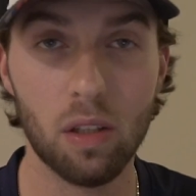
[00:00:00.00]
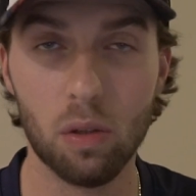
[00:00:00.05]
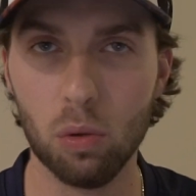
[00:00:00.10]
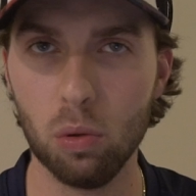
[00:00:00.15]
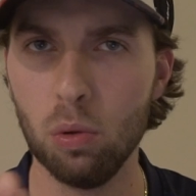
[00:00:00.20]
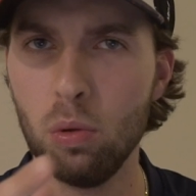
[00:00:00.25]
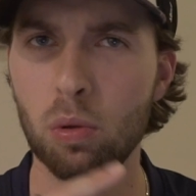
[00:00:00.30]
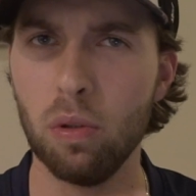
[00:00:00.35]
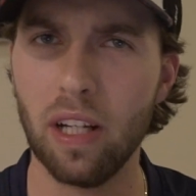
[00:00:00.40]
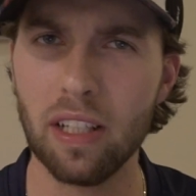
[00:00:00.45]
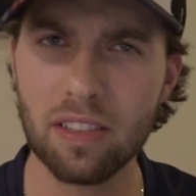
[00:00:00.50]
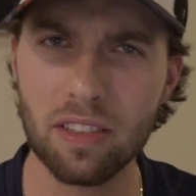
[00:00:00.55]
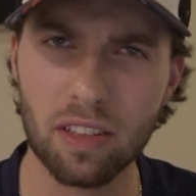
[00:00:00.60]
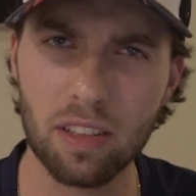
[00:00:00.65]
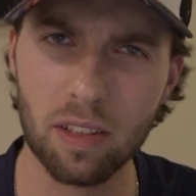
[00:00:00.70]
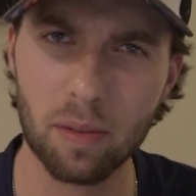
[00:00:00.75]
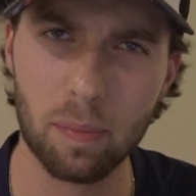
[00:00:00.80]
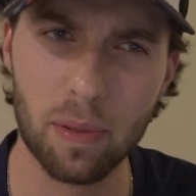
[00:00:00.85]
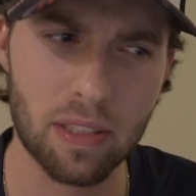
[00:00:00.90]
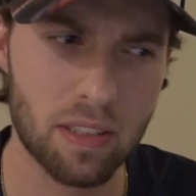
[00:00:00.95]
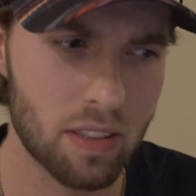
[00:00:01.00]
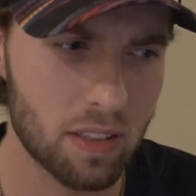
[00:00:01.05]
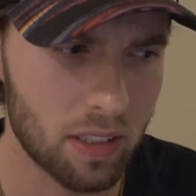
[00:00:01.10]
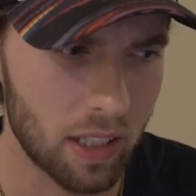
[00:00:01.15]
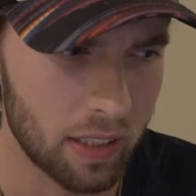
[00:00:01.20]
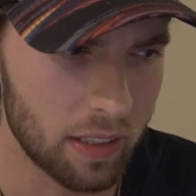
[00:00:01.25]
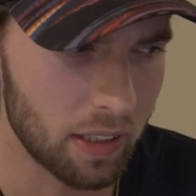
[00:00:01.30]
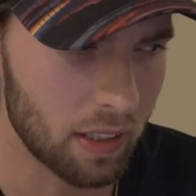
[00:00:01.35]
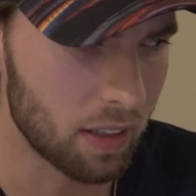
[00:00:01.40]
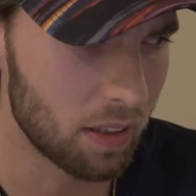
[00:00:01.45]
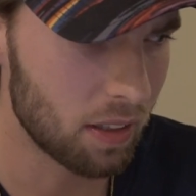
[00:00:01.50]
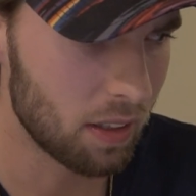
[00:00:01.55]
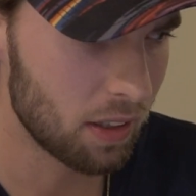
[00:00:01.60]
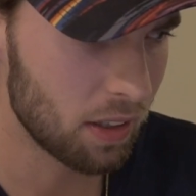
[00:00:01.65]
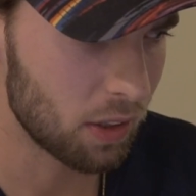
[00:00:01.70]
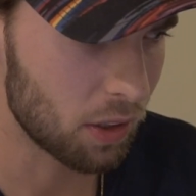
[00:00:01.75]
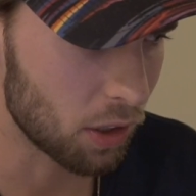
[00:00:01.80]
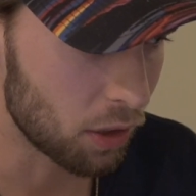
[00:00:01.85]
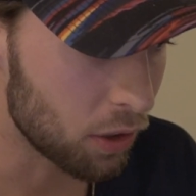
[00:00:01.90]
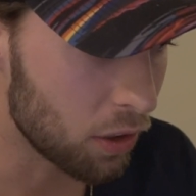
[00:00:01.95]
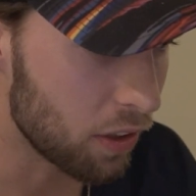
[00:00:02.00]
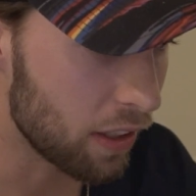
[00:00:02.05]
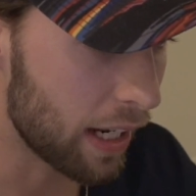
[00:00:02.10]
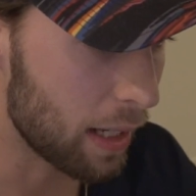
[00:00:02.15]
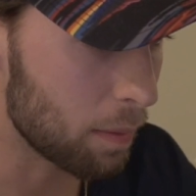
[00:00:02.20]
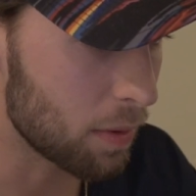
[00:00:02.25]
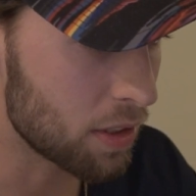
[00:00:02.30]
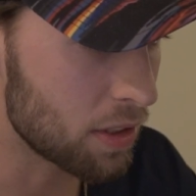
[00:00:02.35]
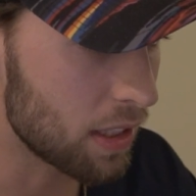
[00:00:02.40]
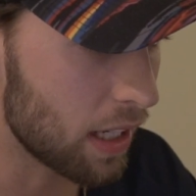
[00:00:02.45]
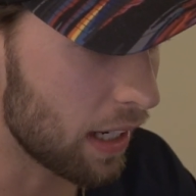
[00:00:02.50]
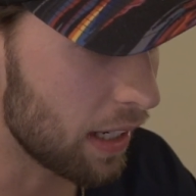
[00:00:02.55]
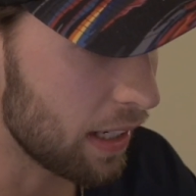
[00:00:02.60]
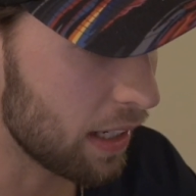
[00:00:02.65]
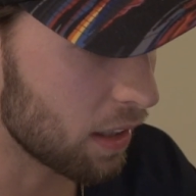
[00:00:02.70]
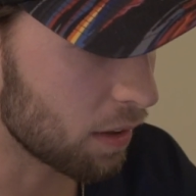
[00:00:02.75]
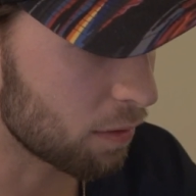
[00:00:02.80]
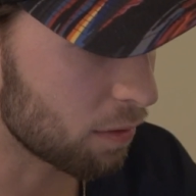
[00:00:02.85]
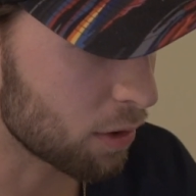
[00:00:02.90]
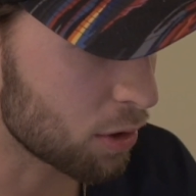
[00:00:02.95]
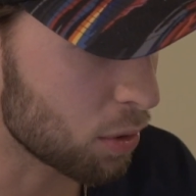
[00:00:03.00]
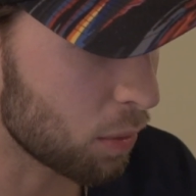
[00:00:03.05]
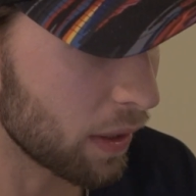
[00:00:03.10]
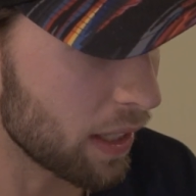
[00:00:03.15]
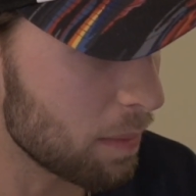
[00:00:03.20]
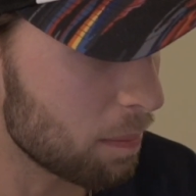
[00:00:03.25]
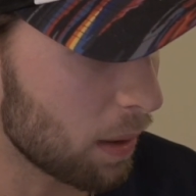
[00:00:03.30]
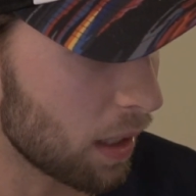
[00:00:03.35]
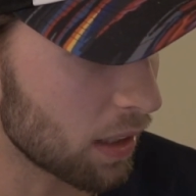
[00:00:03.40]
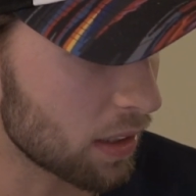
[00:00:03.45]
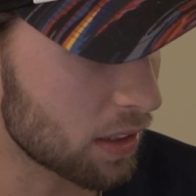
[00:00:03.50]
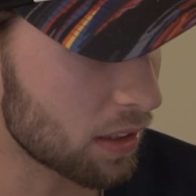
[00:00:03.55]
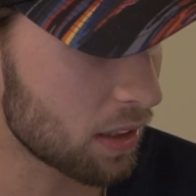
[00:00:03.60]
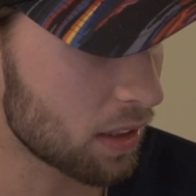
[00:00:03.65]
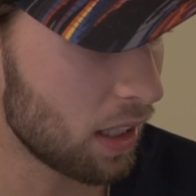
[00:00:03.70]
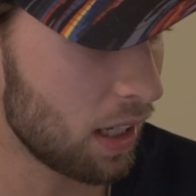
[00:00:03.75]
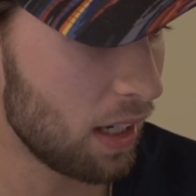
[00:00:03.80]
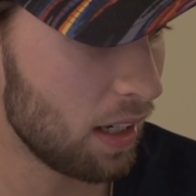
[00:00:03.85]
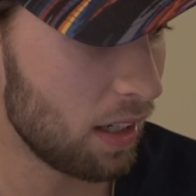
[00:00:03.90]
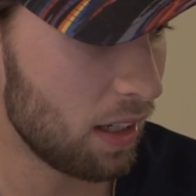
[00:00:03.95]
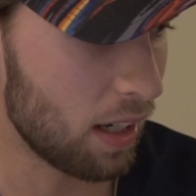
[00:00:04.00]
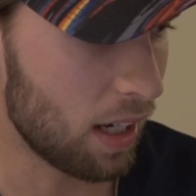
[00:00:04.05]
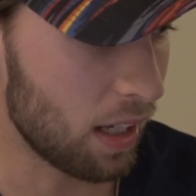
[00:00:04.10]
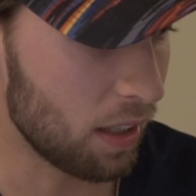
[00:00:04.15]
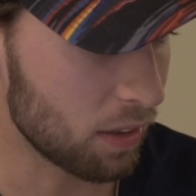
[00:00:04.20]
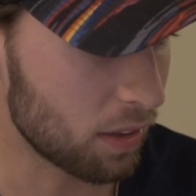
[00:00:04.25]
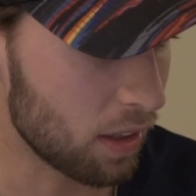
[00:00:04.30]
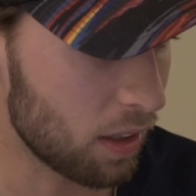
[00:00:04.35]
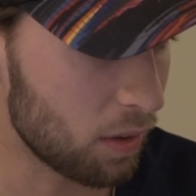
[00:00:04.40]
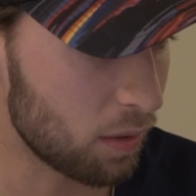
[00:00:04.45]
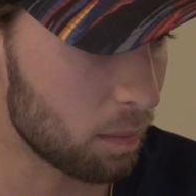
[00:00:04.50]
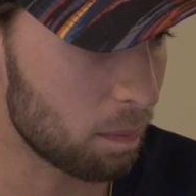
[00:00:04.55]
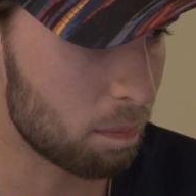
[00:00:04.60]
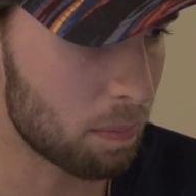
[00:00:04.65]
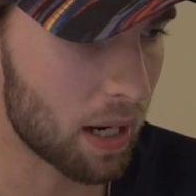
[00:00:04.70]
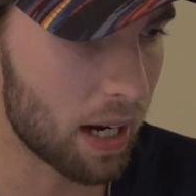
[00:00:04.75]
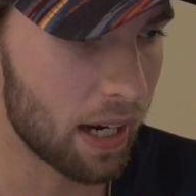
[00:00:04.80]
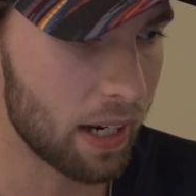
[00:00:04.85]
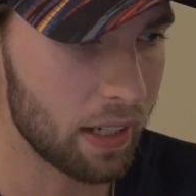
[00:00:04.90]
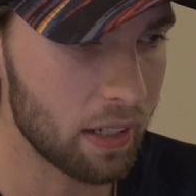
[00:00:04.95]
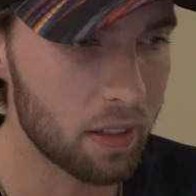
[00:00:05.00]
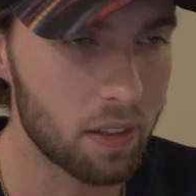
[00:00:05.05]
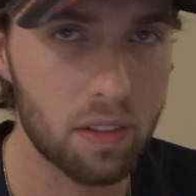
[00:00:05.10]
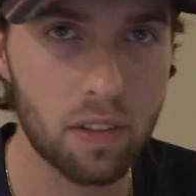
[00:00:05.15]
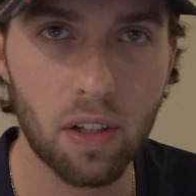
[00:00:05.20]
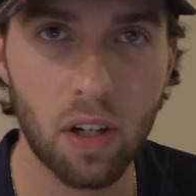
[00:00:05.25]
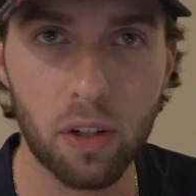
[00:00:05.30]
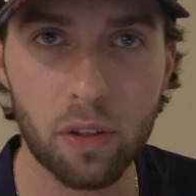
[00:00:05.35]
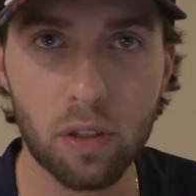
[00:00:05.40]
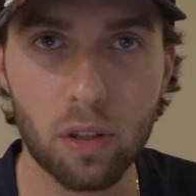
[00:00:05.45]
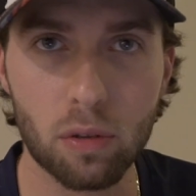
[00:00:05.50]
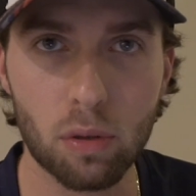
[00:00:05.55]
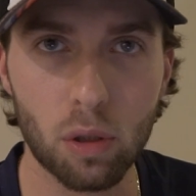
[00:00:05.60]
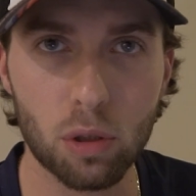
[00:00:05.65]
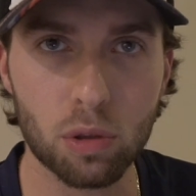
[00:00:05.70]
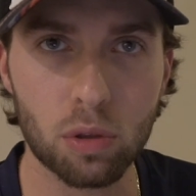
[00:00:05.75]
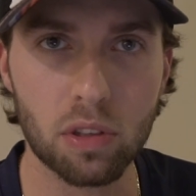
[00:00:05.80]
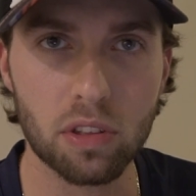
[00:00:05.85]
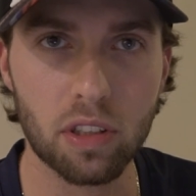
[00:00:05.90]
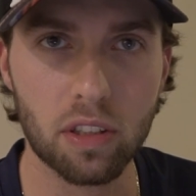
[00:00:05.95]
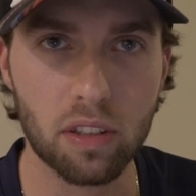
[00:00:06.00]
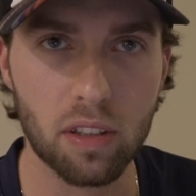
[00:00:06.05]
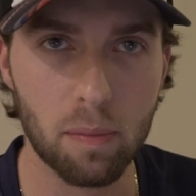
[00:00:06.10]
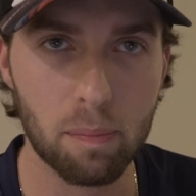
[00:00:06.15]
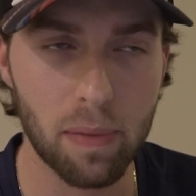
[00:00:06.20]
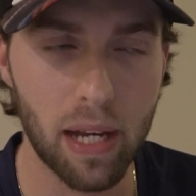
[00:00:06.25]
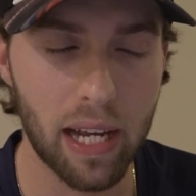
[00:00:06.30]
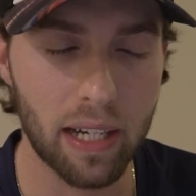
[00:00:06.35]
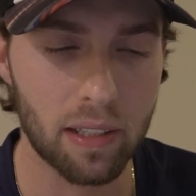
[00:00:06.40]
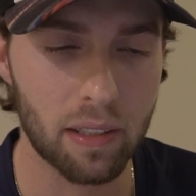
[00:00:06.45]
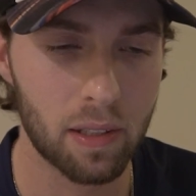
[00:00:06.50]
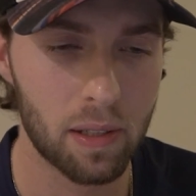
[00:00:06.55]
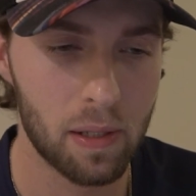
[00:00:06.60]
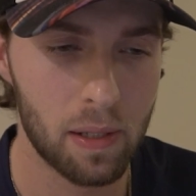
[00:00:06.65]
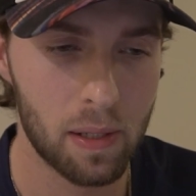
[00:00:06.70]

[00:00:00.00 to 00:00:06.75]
Ooh, that's a good business idea. Go to your neighbors, say, here, for $20, I'll go buy all your groceries and come back.